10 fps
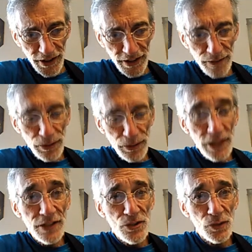and it
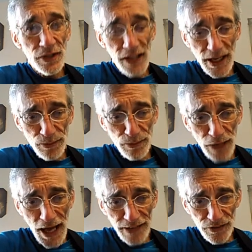begins with the eight
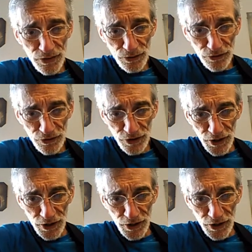Beatitudes.